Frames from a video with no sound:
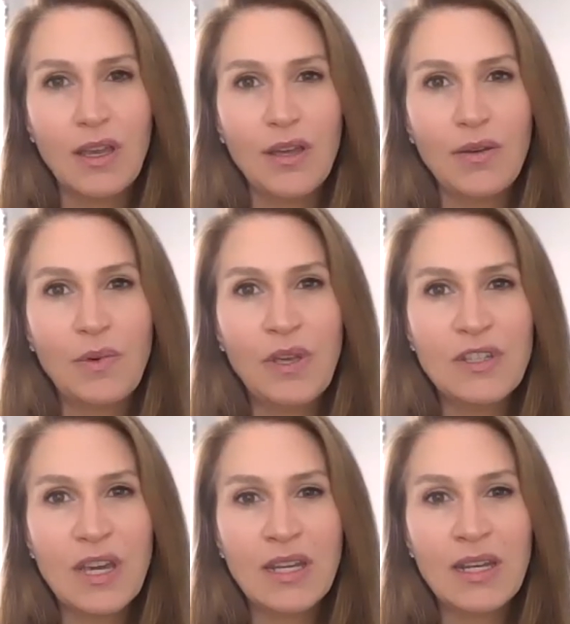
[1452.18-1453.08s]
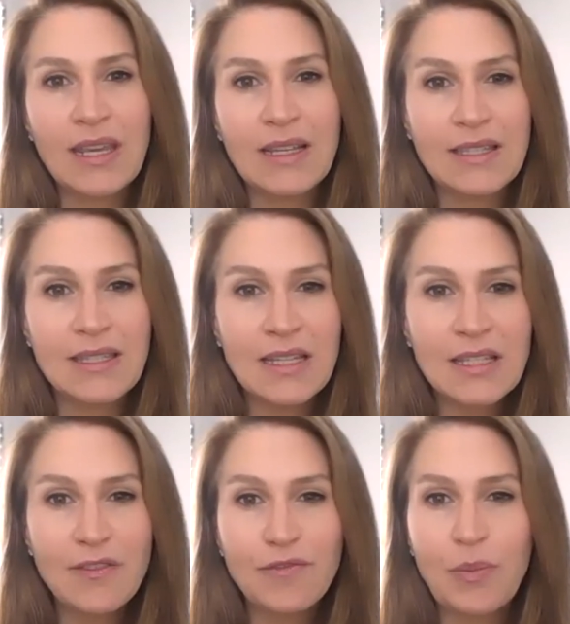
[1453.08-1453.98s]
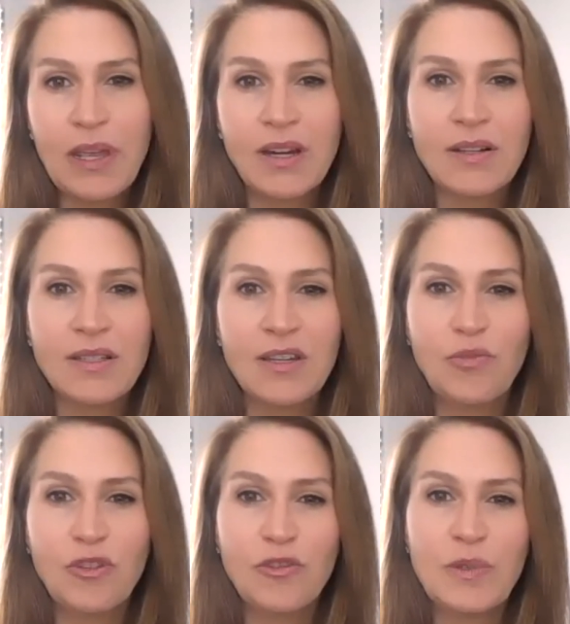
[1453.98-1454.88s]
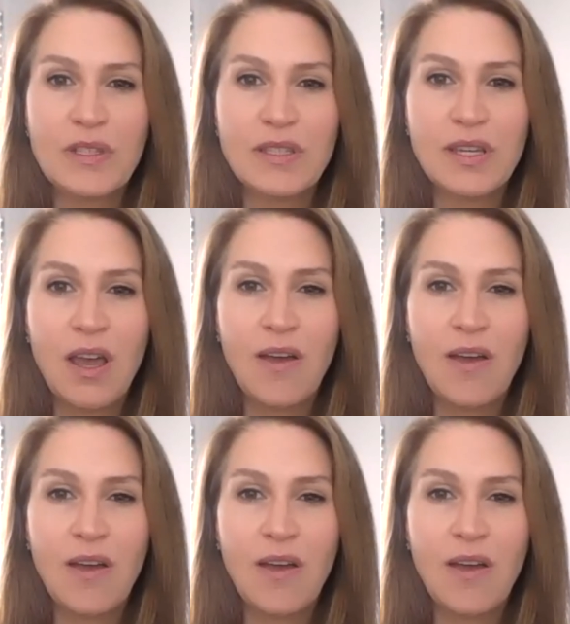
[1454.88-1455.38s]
We've done extensive repairs and improvements